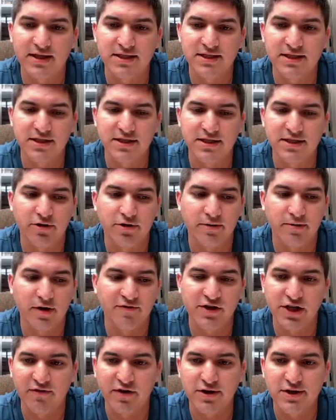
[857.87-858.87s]
off-the-shelf
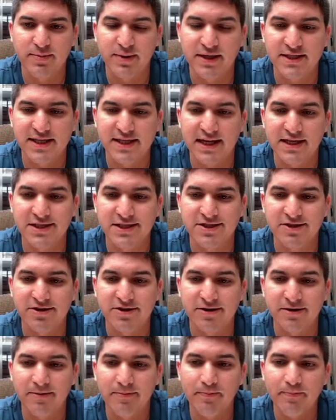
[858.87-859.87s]
keyspin sensor.
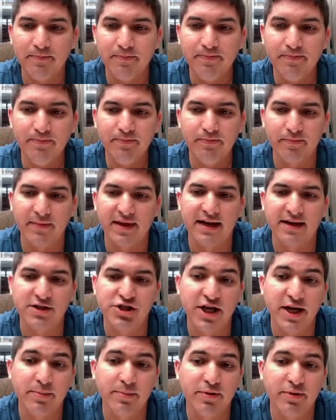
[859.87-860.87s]
And the
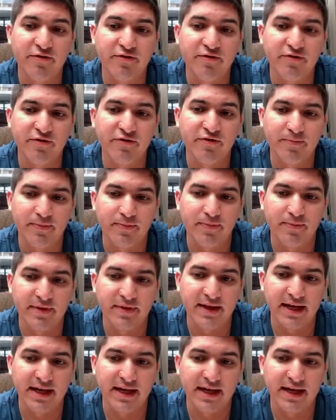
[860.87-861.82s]
shape of that